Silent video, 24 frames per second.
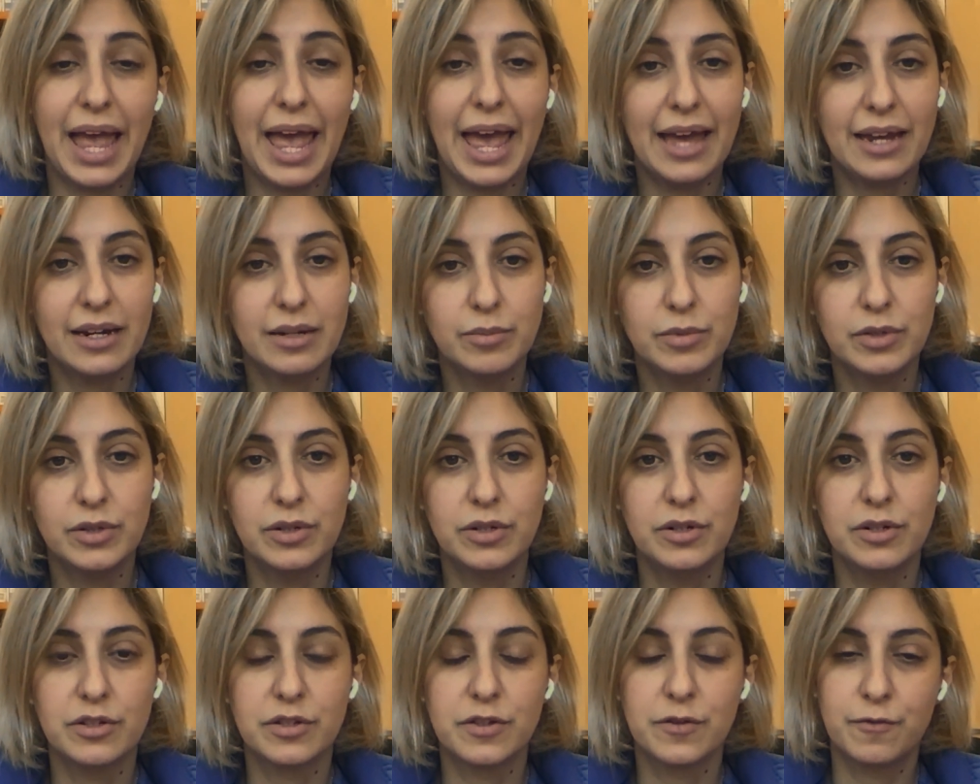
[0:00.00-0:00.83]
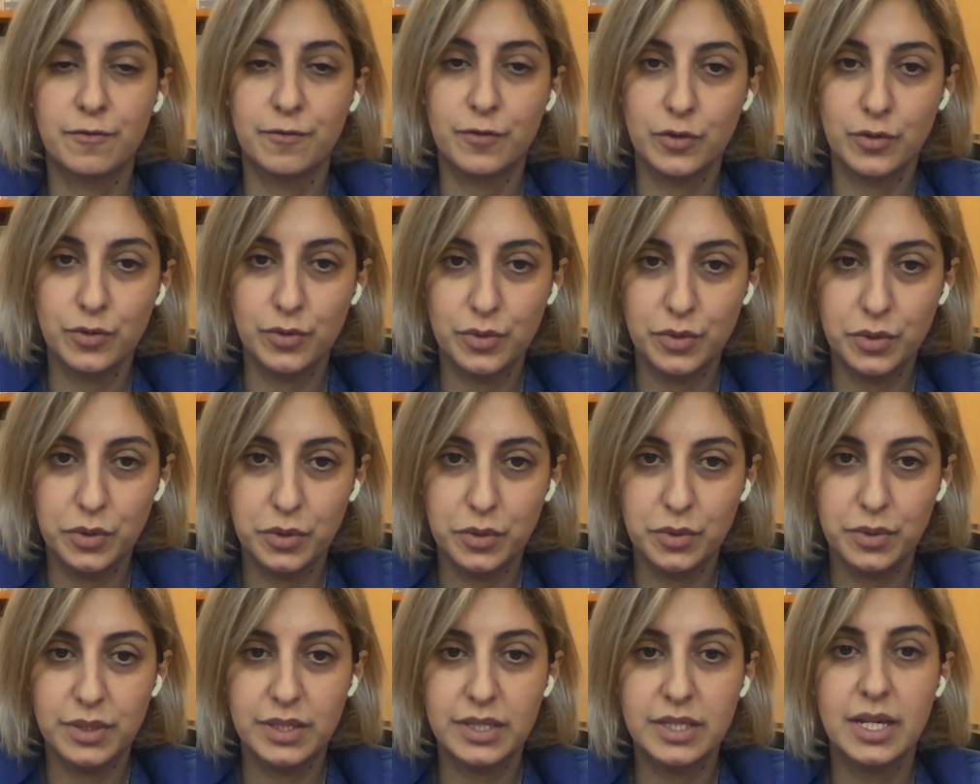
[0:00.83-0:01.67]
animals,
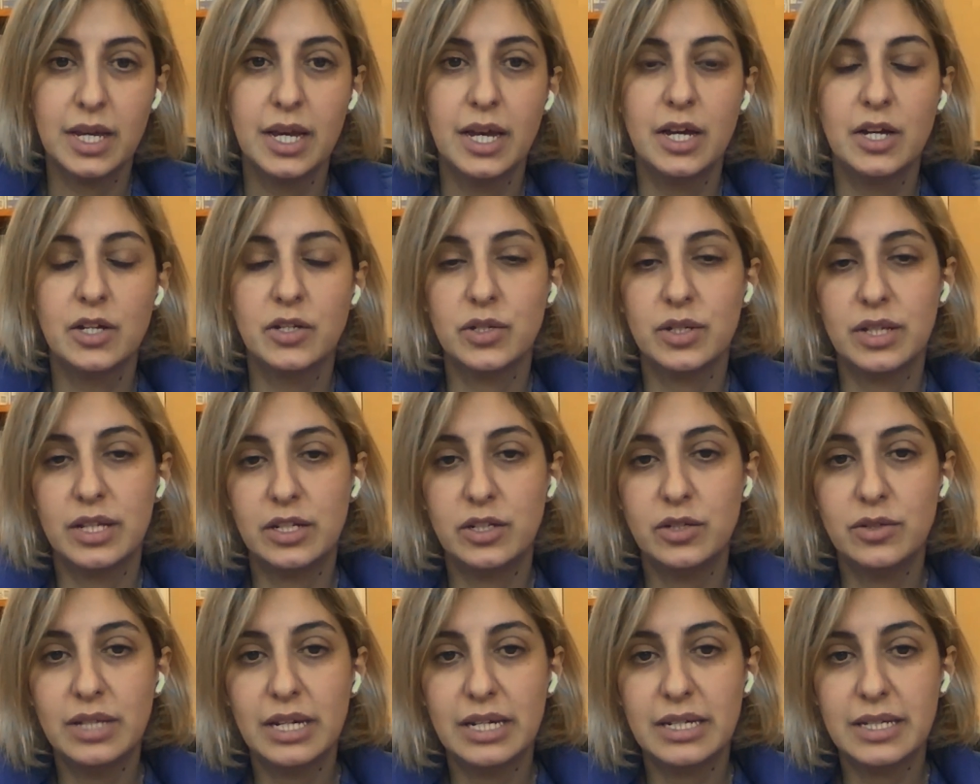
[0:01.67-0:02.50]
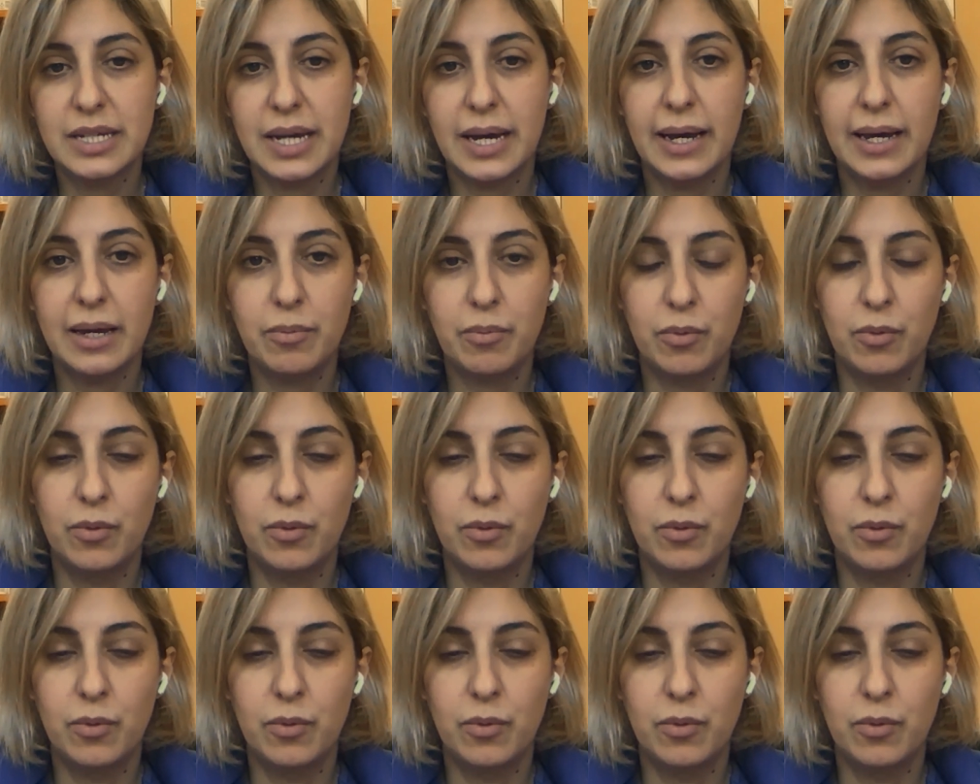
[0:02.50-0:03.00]
foods. So they do that type